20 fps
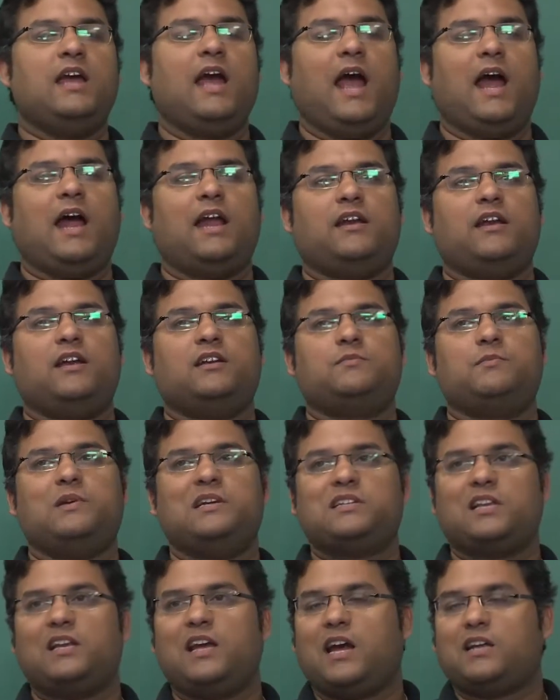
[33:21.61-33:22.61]
and it
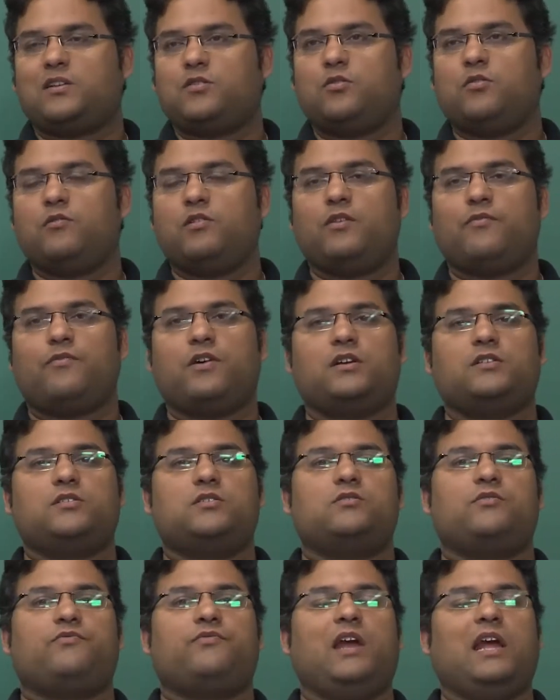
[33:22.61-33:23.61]
basically has to do with the
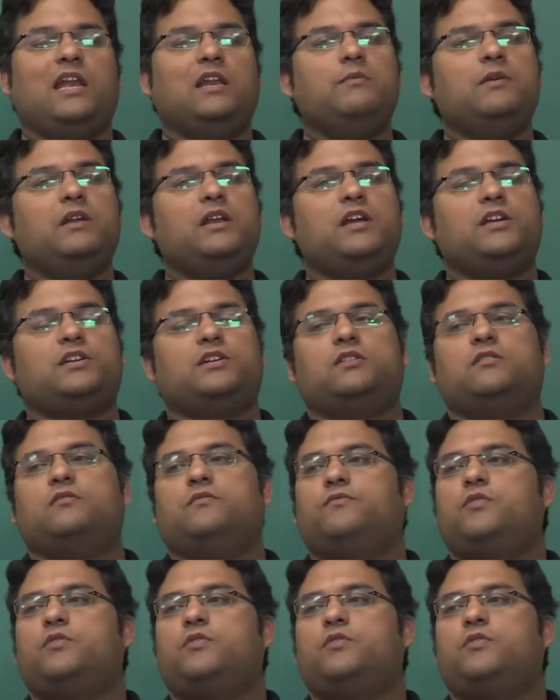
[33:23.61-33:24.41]
functions of elimination.